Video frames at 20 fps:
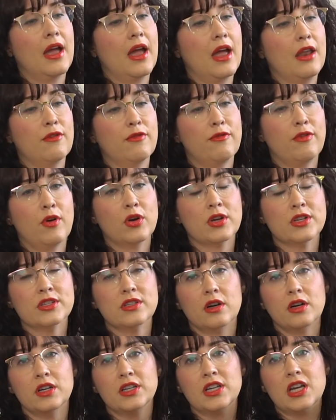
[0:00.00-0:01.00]
and
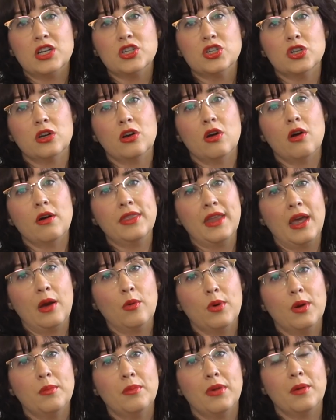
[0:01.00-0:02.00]
focus our attention on
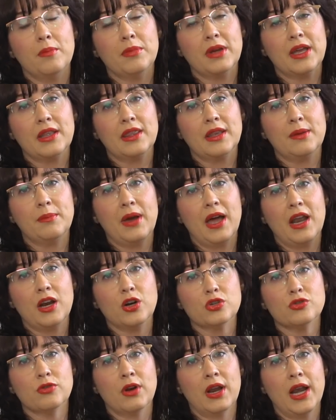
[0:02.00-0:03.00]
that one pumpkin that
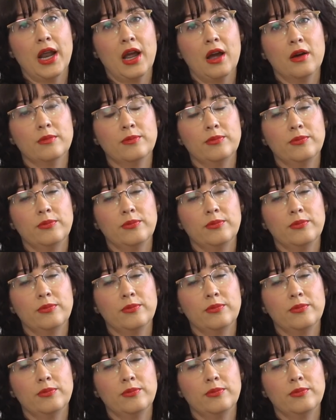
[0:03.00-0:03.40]
matters right now.